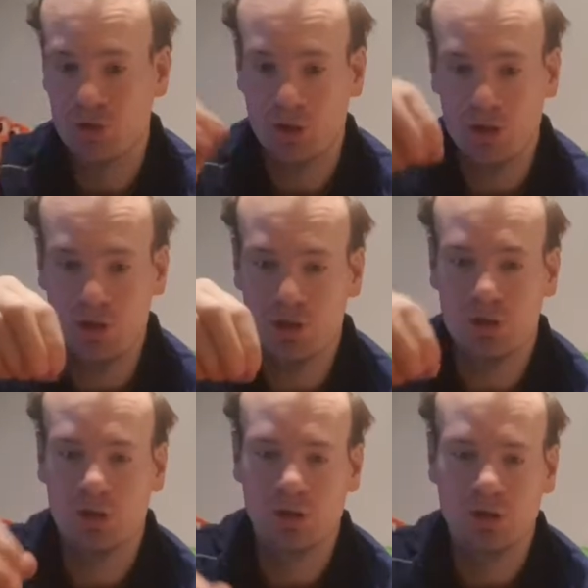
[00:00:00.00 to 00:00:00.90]
charge,
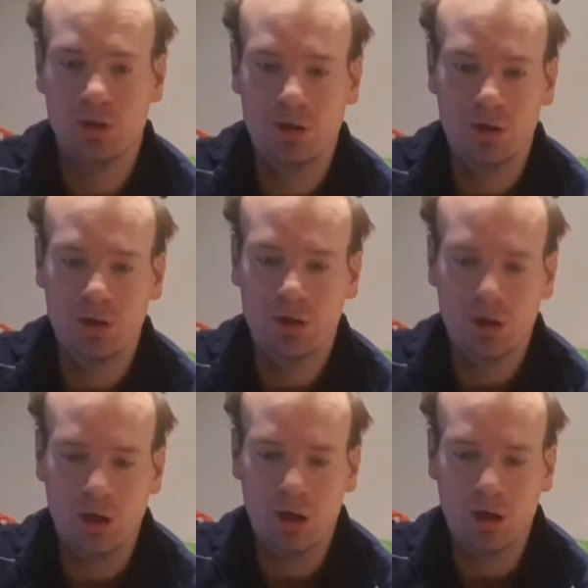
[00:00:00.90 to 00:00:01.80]

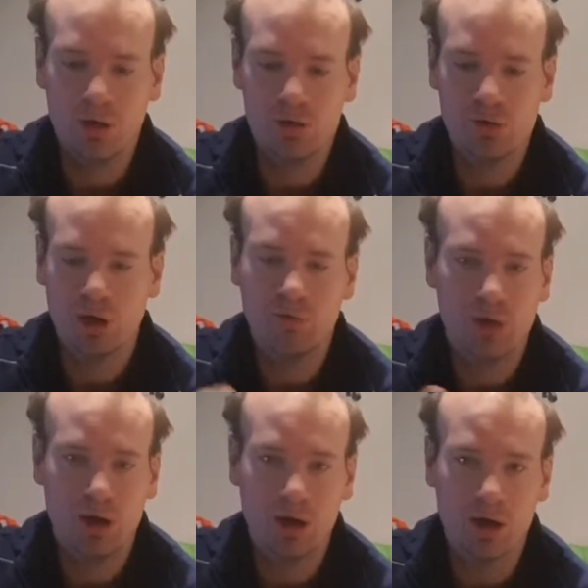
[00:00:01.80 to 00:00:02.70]
and you have to
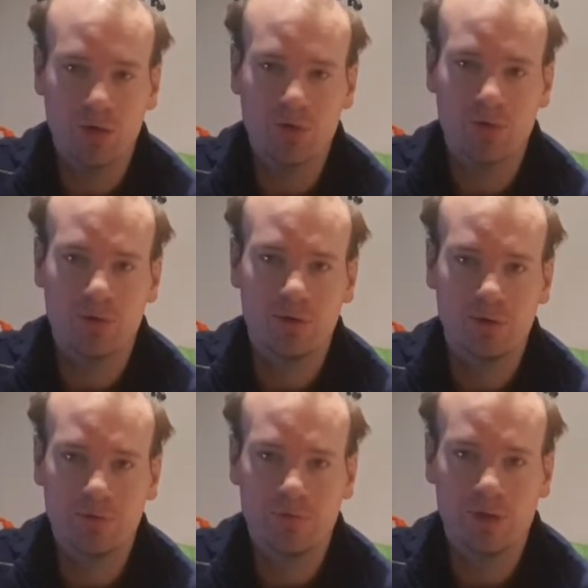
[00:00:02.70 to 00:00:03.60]
lock it
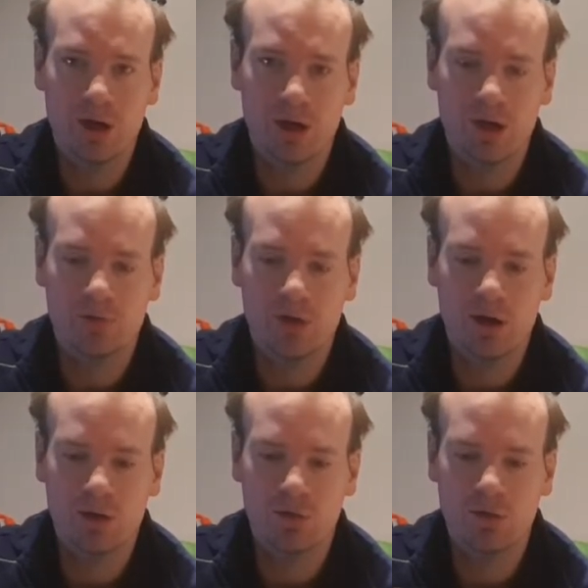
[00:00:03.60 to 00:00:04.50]

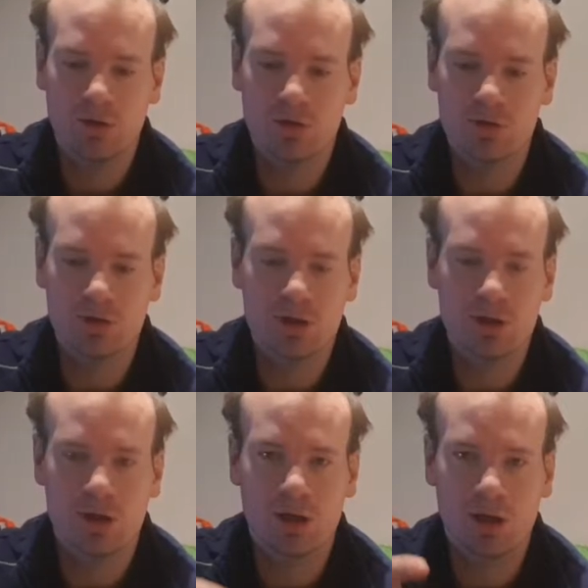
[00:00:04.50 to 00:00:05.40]
very good, because
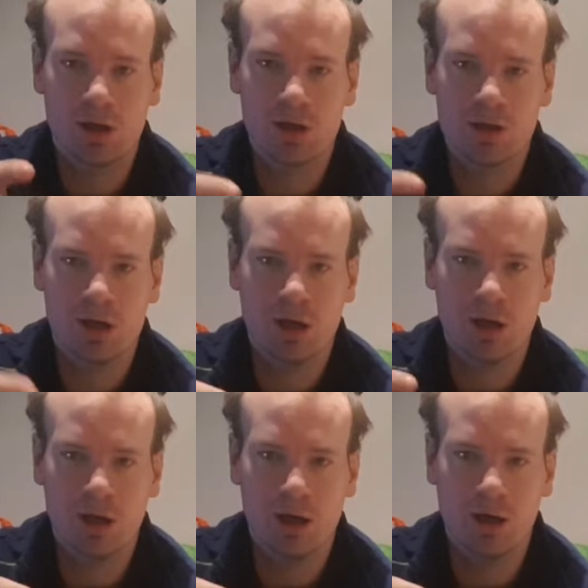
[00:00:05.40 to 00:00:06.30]
there's a
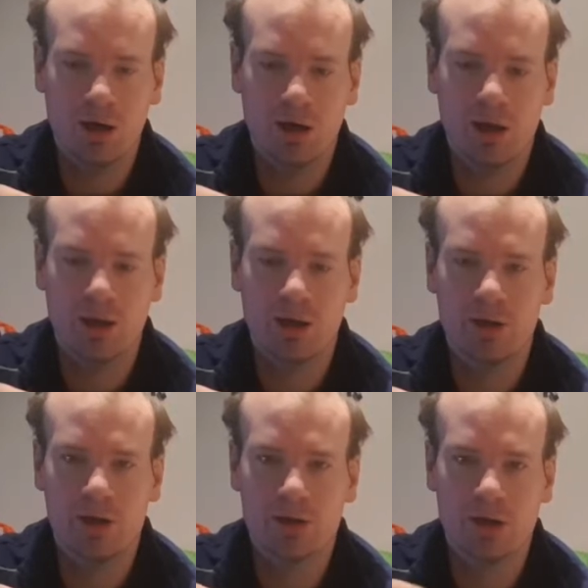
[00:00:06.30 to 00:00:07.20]
lock here, and
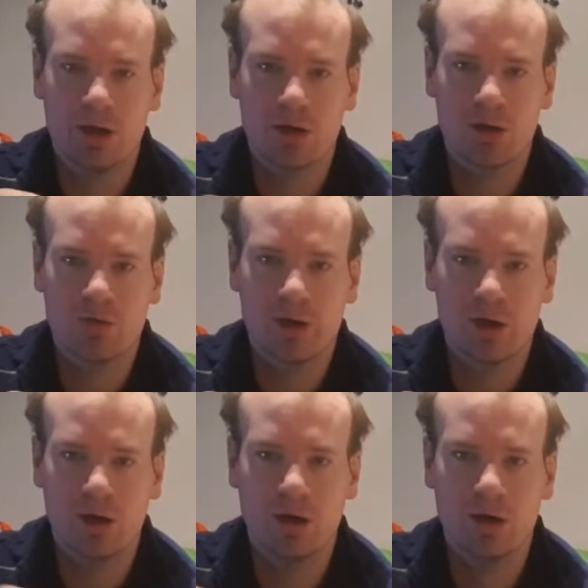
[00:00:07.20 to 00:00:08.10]
then there's a lock over
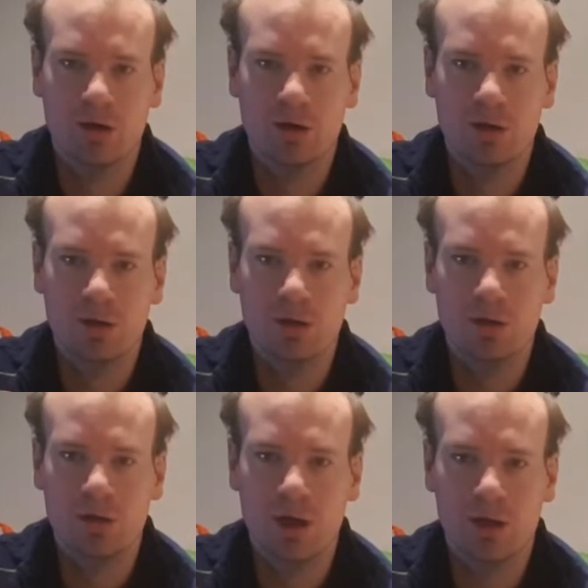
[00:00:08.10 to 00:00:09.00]
here,
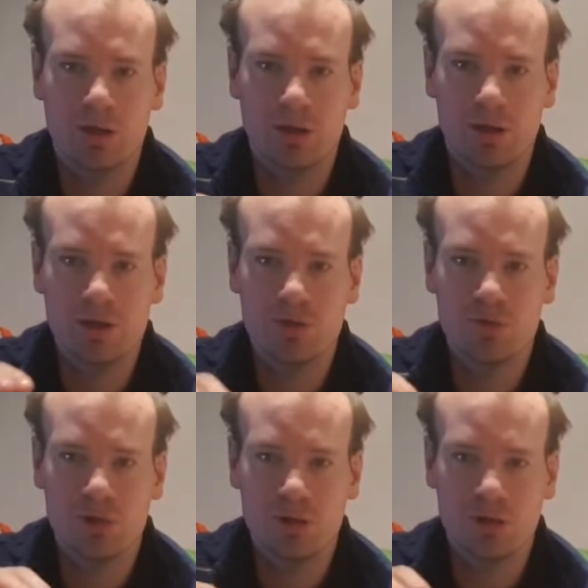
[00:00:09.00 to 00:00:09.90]
and these
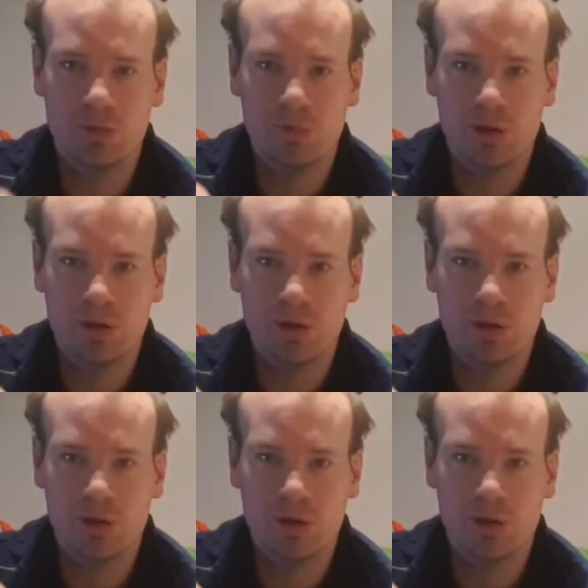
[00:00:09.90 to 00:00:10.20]
two needs to